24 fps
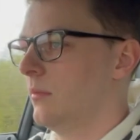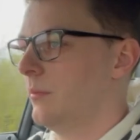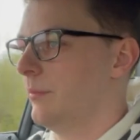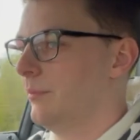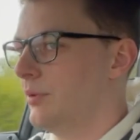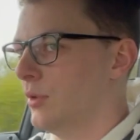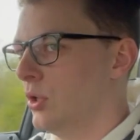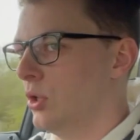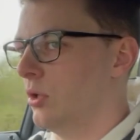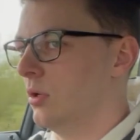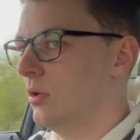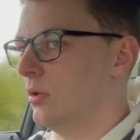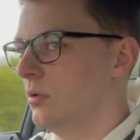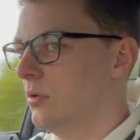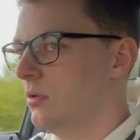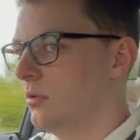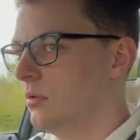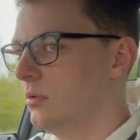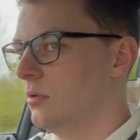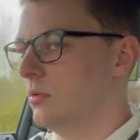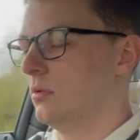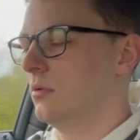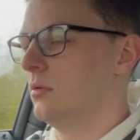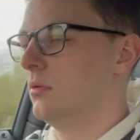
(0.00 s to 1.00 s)
but
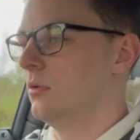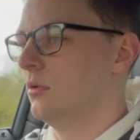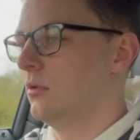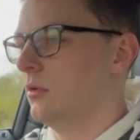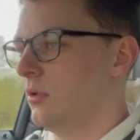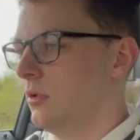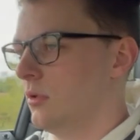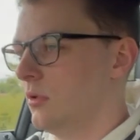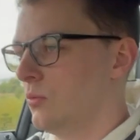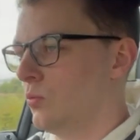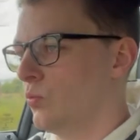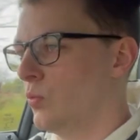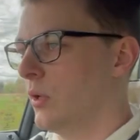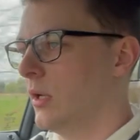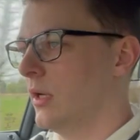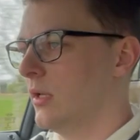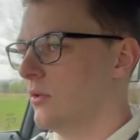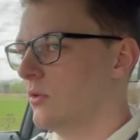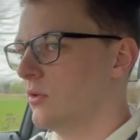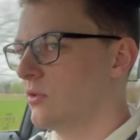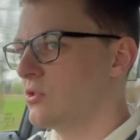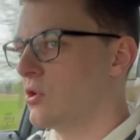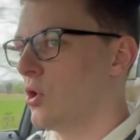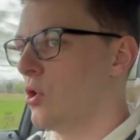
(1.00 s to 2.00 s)
when it
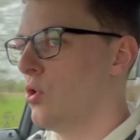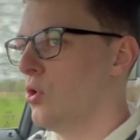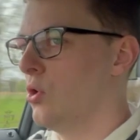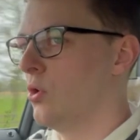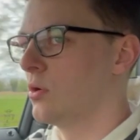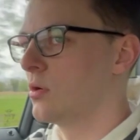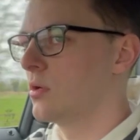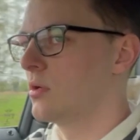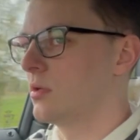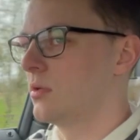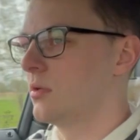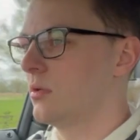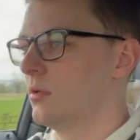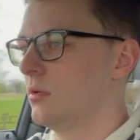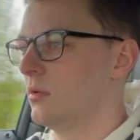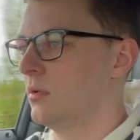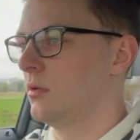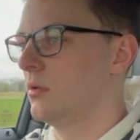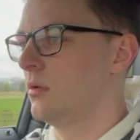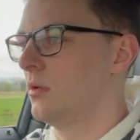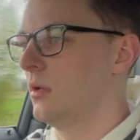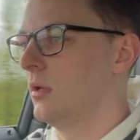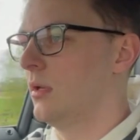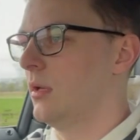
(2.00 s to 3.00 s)
does hook,
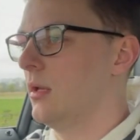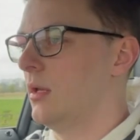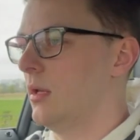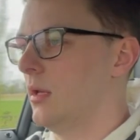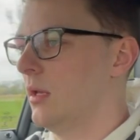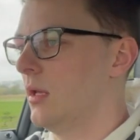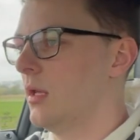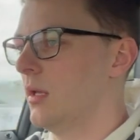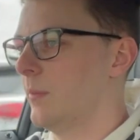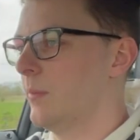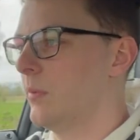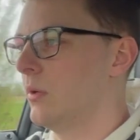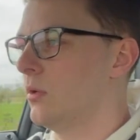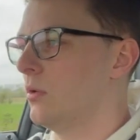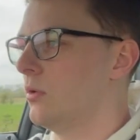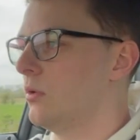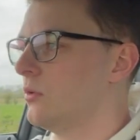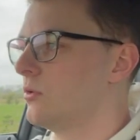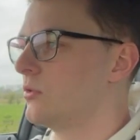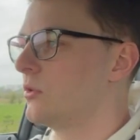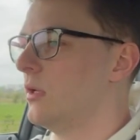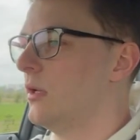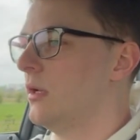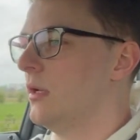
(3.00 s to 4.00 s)
it
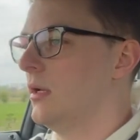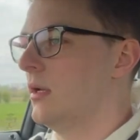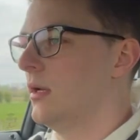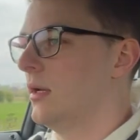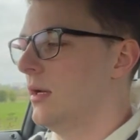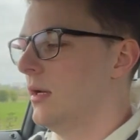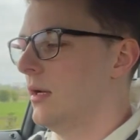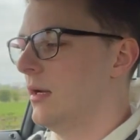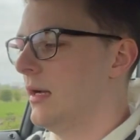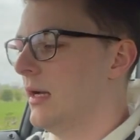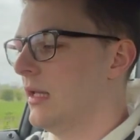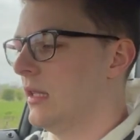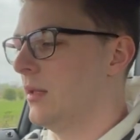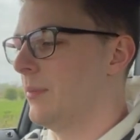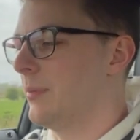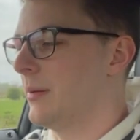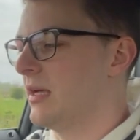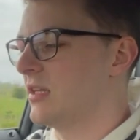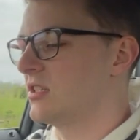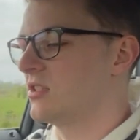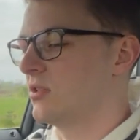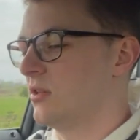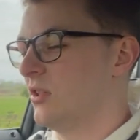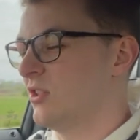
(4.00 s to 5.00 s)
pulls. And the
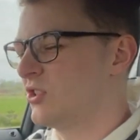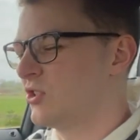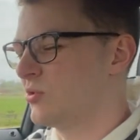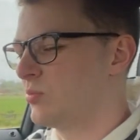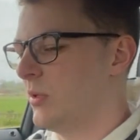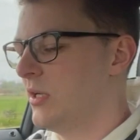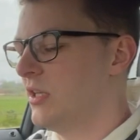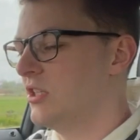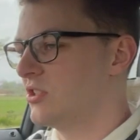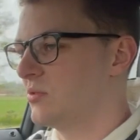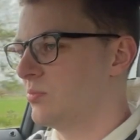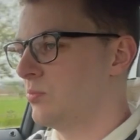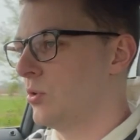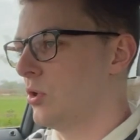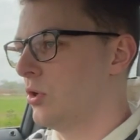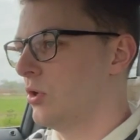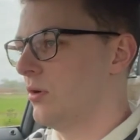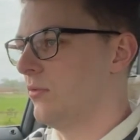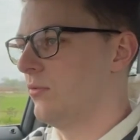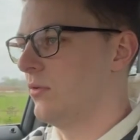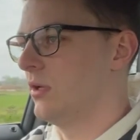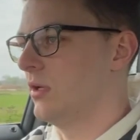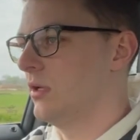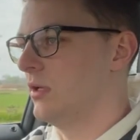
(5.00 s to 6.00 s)
best, the sweet
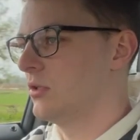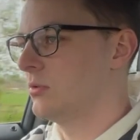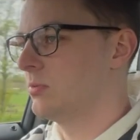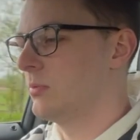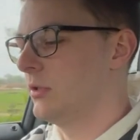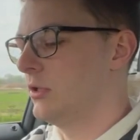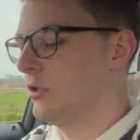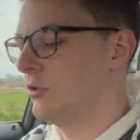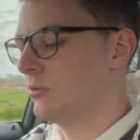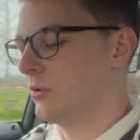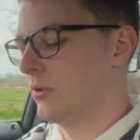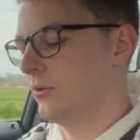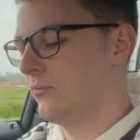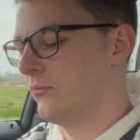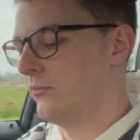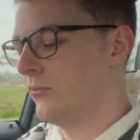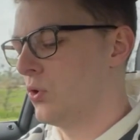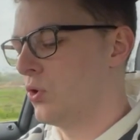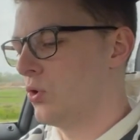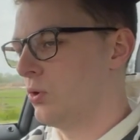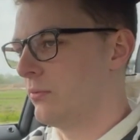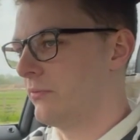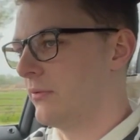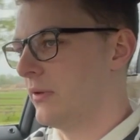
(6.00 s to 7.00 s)
spot of it is when you're in
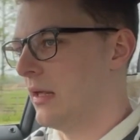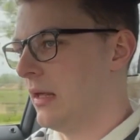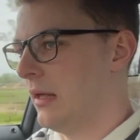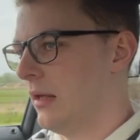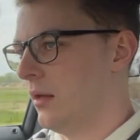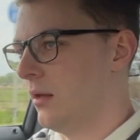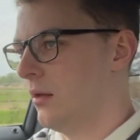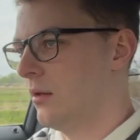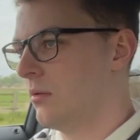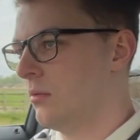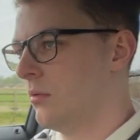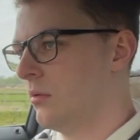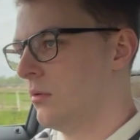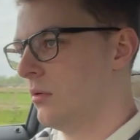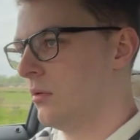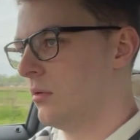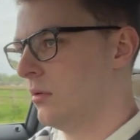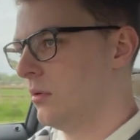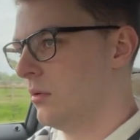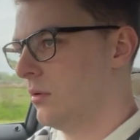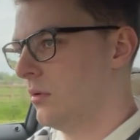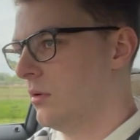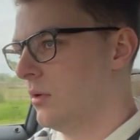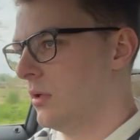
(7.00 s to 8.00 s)
fourth gear
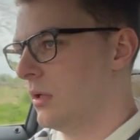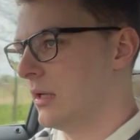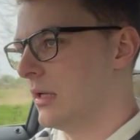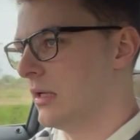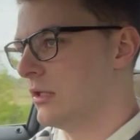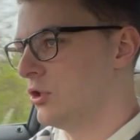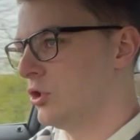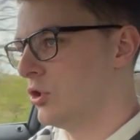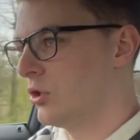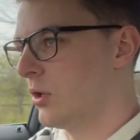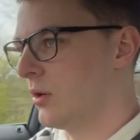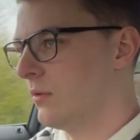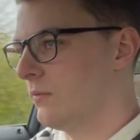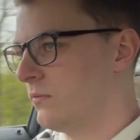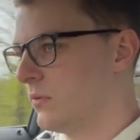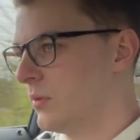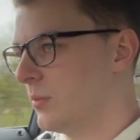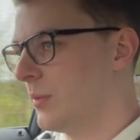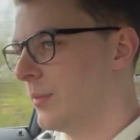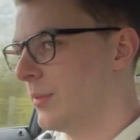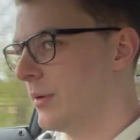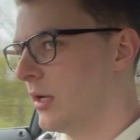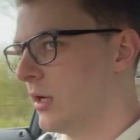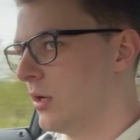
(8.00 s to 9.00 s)
and you're going
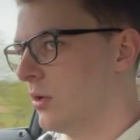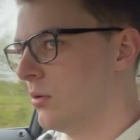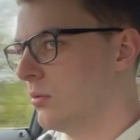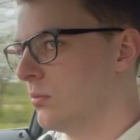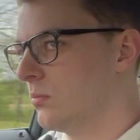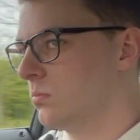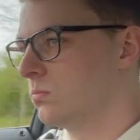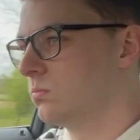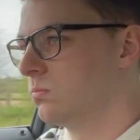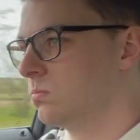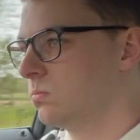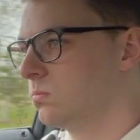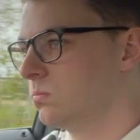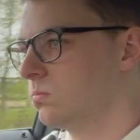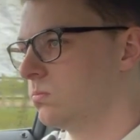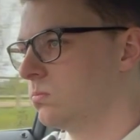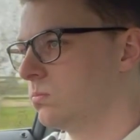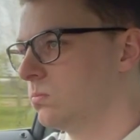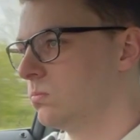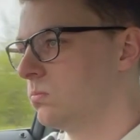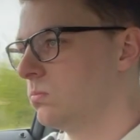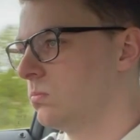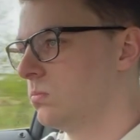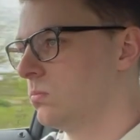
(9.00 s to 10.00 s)
from about
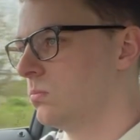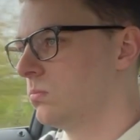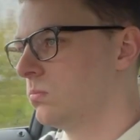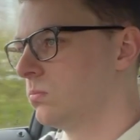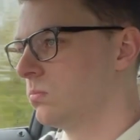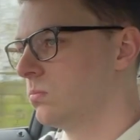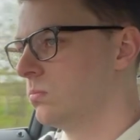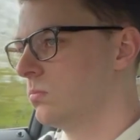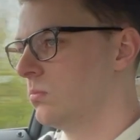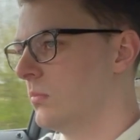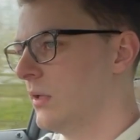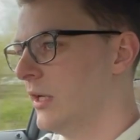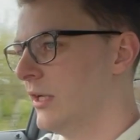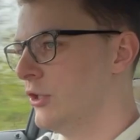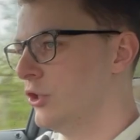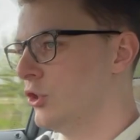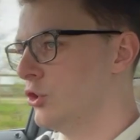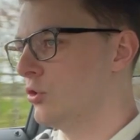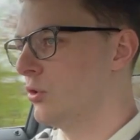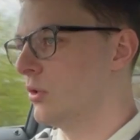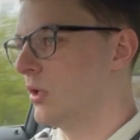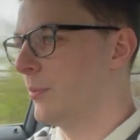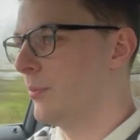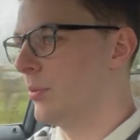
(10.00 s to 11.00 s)
and you're
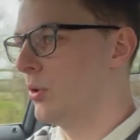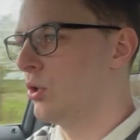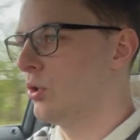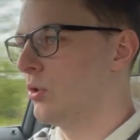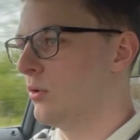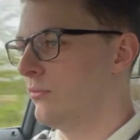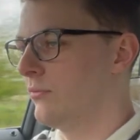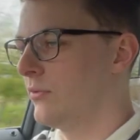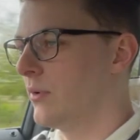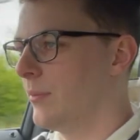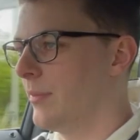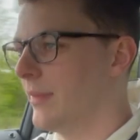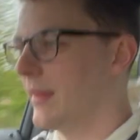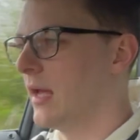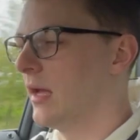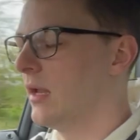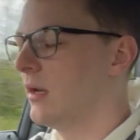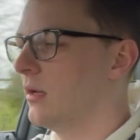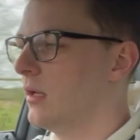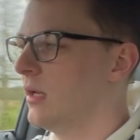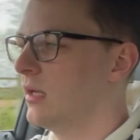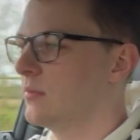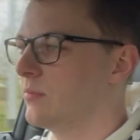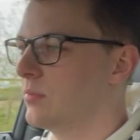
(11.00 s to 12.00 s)
doing a pull from
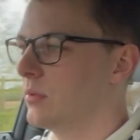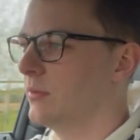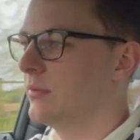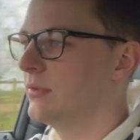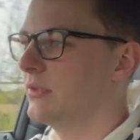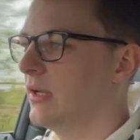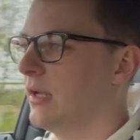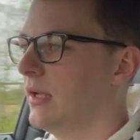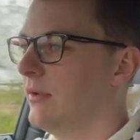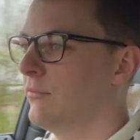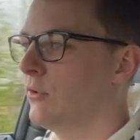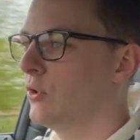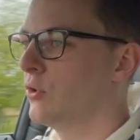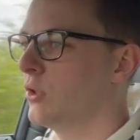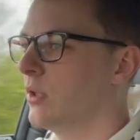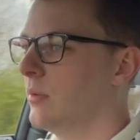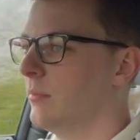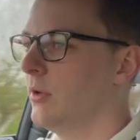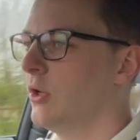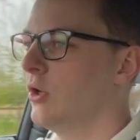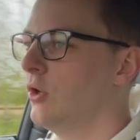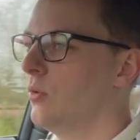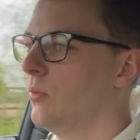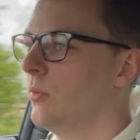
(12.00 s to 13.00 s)
then. I'd probably say if you're on the
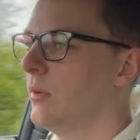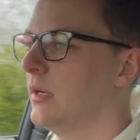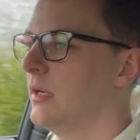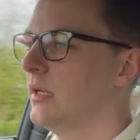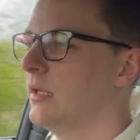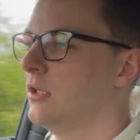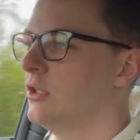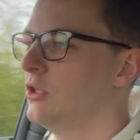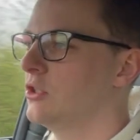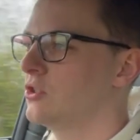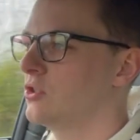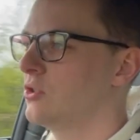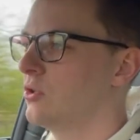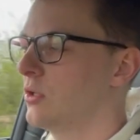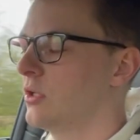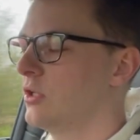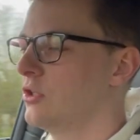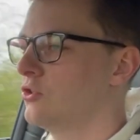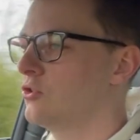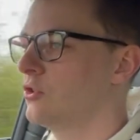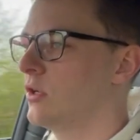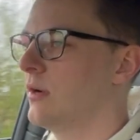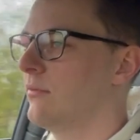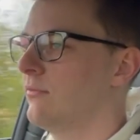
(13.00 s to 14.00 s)
motorway and you're stuck
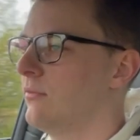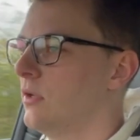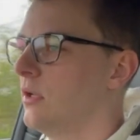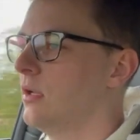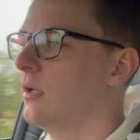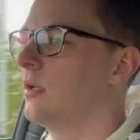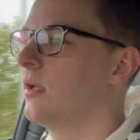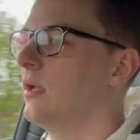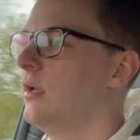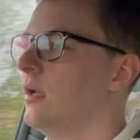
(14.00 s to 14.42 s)
in traffic,